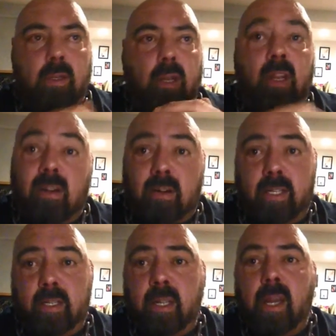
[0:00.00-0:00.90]
Learn
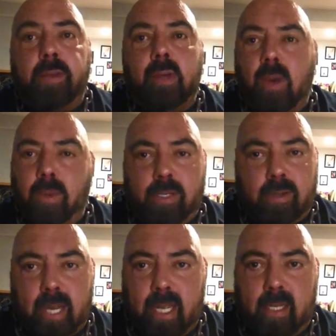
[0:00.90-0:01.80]
it, know it in
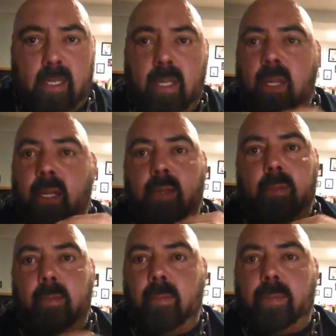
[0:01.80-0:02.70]
your head,
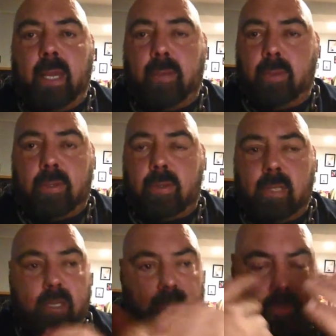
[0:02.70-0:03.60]
be able to,
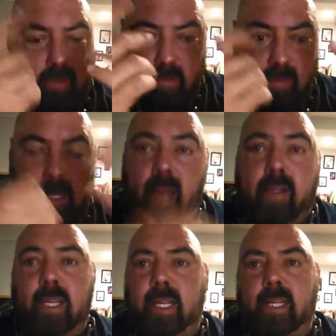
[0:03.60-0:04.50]

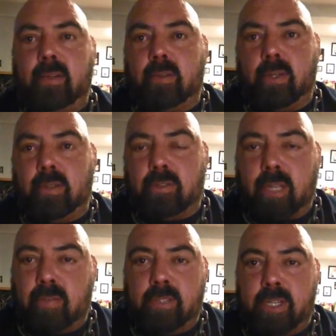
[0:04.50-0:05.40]
calculate your
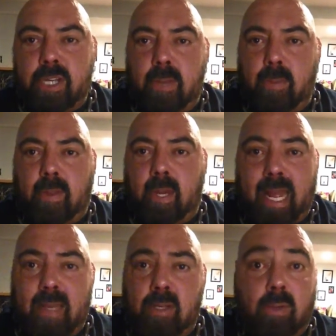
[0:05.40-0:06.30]
stuff in the gym with it,
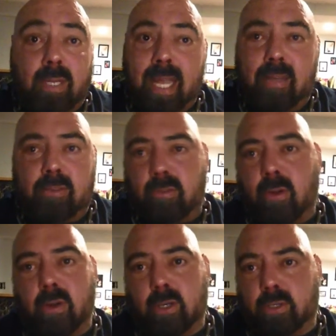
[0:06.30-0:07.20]
and you'll get
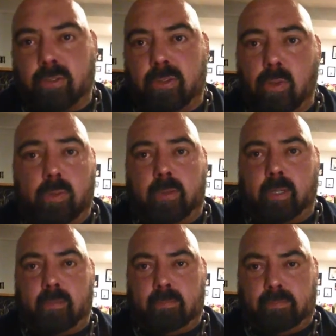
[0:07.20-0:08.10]
stronger just using.